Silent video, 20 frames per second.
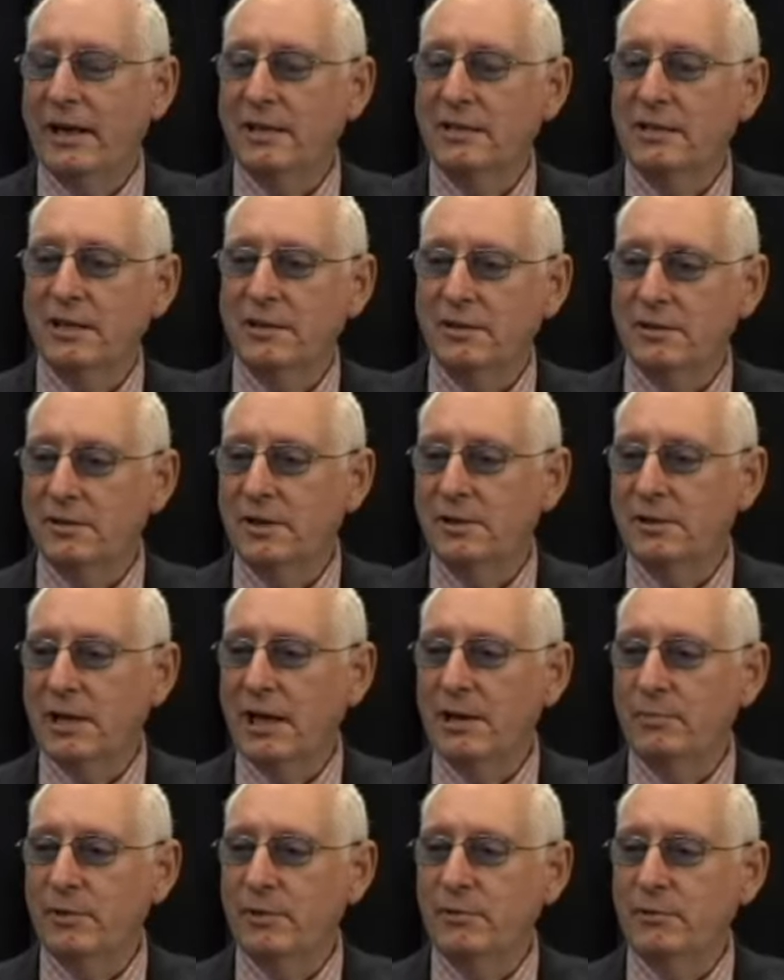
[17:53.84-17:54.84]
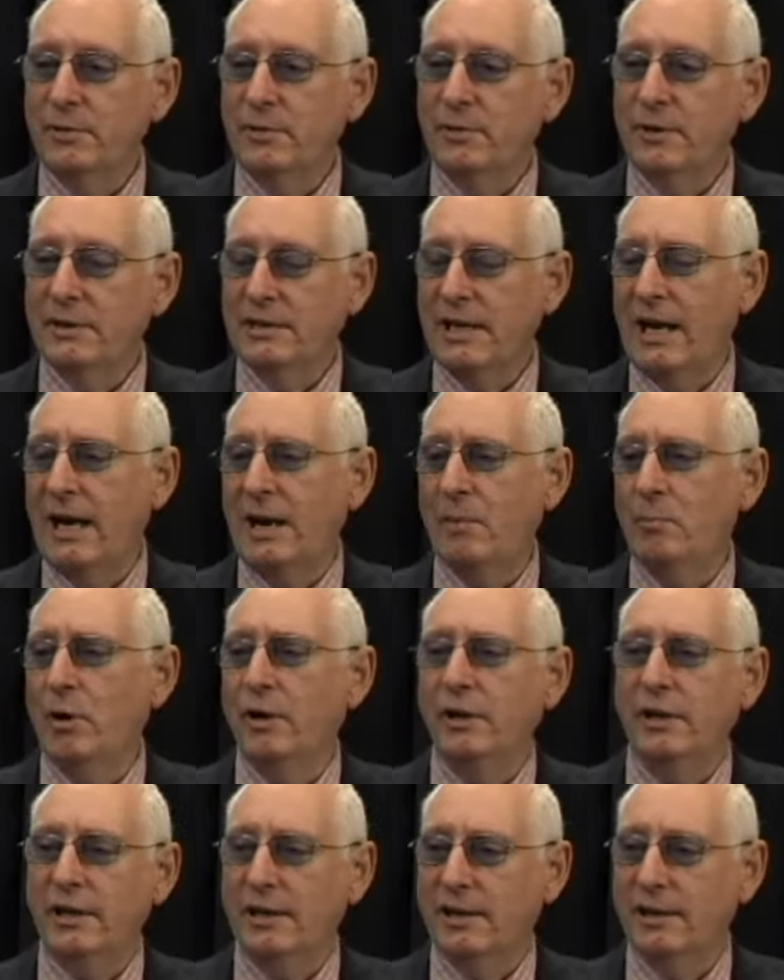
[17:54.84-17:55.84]
so take me through this
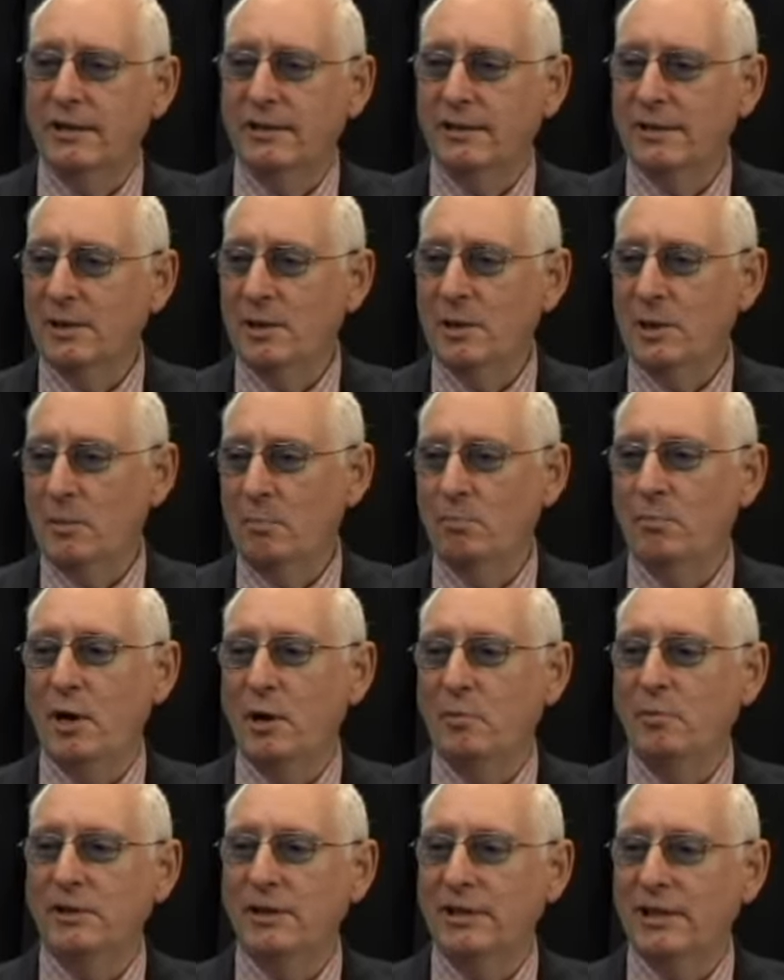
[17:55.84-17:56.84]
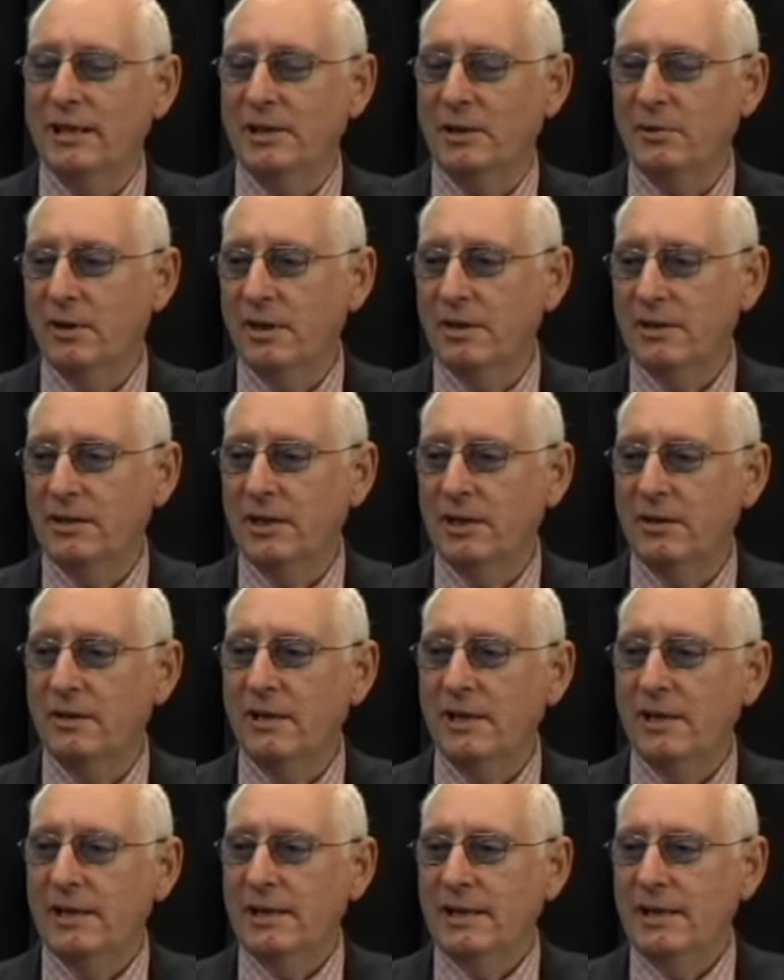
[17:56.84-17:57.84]
harmonica moment again, all right? So
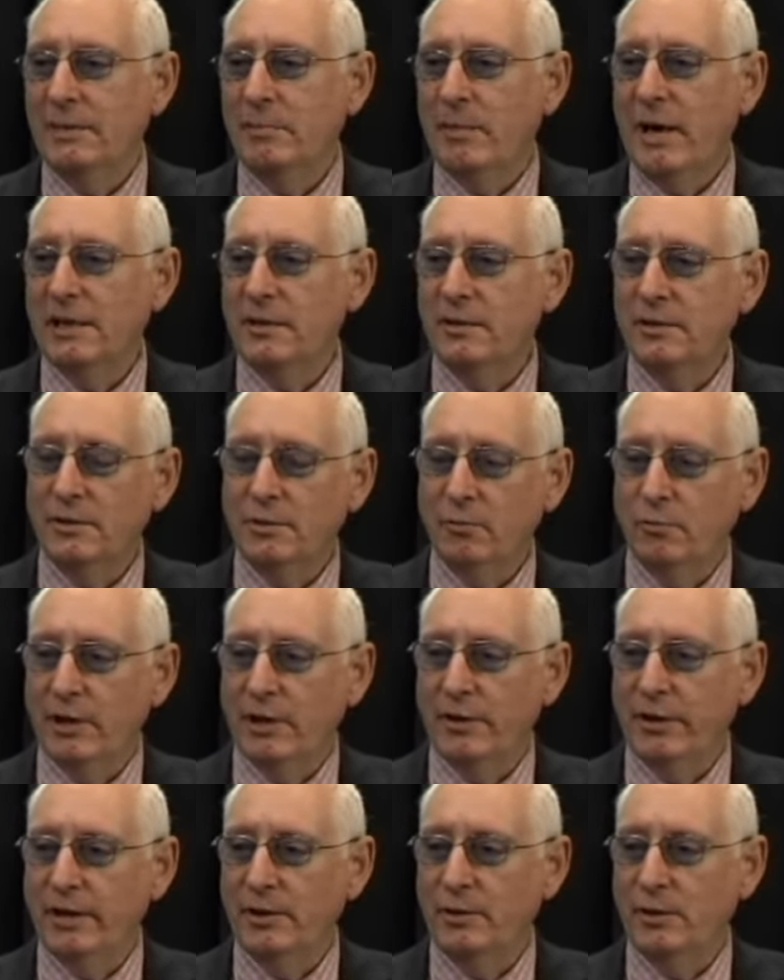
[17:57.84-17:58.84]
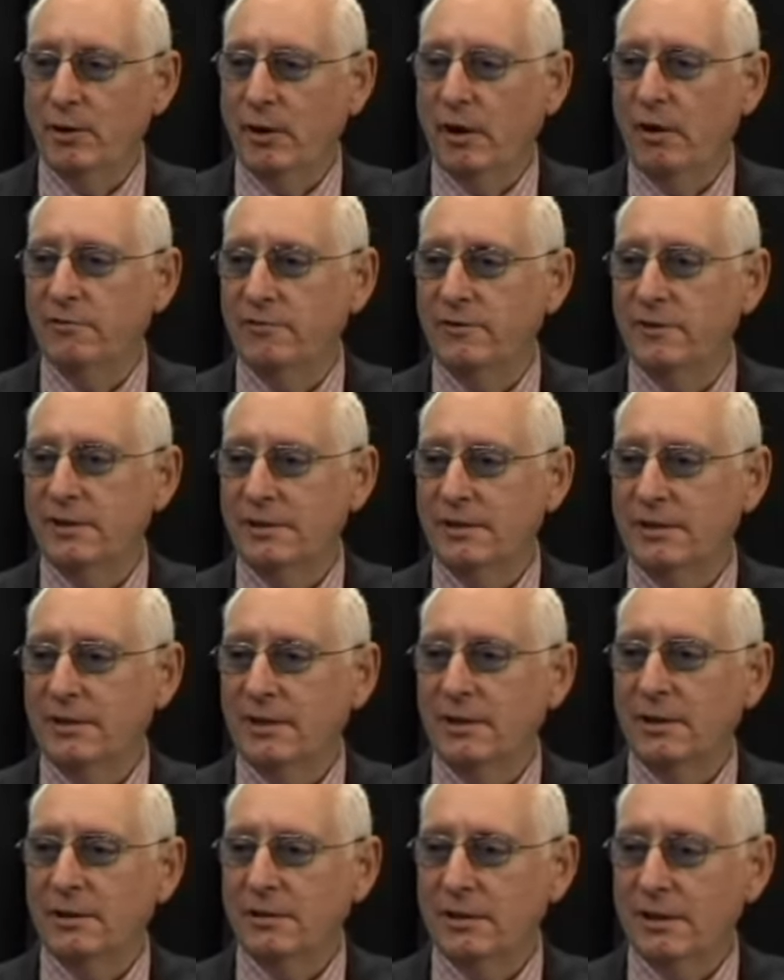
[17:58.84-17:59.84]
imagine we're in your office.
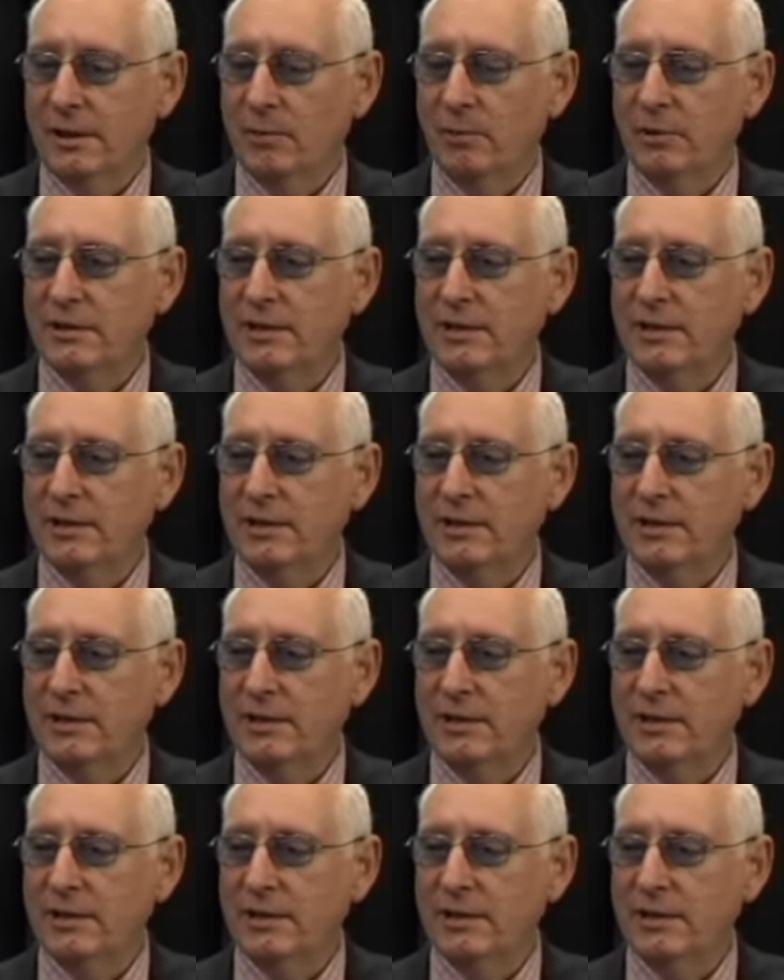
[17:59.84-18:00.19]
Now what's